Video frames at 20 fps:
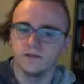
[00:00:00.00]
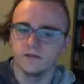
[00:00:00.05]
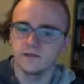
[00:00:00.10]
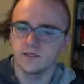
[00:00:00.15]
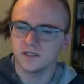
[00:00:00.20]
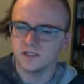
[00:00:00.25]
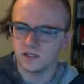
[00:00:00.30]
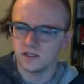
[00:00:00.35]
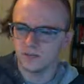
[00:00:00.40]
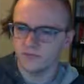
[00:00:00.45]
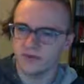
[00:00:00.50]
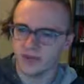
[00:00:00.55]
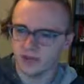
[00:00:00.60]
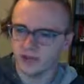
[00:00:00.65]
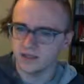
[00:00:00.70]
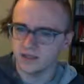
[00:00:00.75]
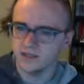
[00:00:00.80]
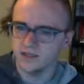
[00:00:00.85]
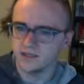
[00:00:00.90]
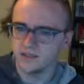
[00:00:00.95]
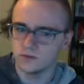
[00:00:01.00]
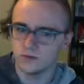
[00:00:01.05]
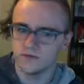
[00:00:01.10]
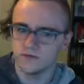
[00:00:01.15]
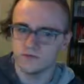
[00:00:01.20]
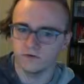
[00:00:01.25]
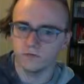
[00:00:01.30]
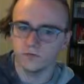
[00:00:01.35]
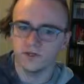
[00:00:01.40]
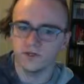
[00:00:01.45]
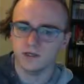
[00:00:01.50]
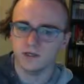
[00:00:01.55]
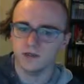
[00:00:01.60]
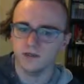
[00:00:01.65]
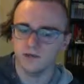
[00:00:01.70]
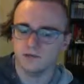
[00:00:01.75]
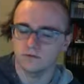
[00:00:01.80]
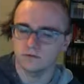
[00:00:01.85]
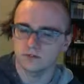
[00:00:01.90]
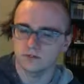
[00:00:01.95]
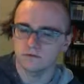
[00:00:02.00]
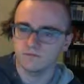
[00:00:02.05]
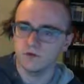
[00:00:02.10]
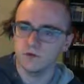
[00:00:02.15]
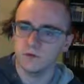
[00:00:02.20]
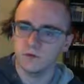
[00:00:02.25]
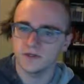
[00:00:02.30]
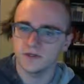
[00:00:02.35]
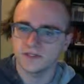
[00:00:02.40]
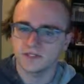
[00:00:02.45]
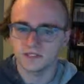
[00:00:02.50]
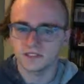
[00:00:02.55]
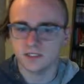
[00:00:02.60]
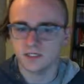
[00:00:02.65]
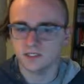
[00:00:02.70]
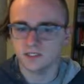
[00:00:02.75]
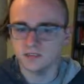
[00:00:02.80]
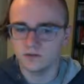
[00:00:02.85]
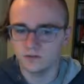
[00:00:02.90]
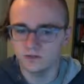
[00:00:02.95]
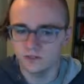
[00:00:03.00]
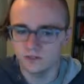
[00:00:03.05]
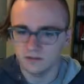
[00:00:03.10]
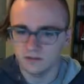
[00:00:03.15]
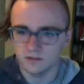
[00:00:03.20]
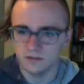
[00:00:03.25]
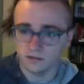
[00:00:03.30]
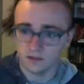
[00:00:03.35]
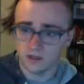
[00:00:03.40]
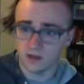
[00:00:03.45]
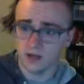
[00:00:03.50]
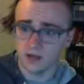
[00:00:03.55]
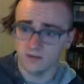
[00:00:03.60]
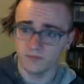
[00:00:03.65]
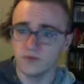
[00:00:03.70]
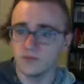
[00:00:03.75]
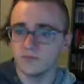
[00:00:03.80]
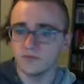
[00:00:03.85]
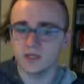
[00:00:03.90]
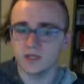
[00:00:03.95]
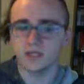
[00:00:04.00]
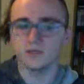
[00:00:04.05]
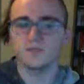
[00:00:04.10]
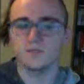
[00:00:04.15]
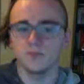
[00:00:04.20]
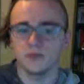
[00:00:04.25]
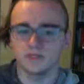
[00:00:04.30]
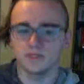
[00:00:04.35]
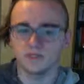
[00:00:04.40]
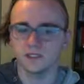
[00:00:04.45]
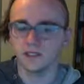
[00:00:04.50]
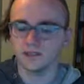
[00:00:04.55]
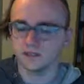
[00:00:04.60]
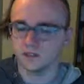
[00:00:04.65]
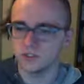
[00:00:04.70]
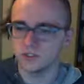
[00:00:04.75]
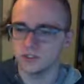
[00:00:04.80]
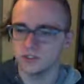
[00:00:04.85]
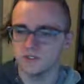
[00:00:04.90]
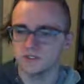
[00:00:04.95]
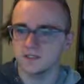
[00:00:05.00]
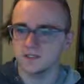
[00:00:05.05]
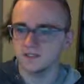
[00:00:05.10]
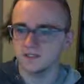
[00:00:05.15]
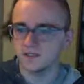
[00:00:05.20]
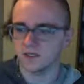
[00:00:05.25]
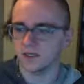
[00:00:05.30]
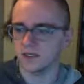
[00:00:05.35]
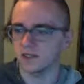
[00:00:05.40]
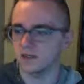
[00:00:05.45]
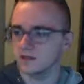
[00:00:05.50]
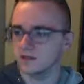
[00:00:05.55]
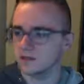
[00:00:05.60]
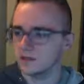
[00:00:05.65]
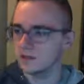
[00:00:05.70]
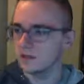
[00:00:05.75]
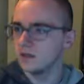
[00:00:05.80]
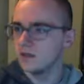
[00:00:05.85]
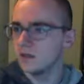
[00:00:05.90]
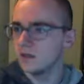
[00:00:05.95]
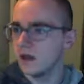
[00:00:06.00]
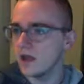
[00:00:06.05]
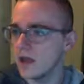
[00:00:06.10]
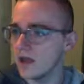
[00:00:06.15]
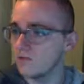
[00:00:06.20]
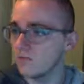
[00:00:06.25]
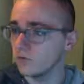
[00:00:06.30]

is something I do every week. There's a few reasons I do it. Basically, the gist is like every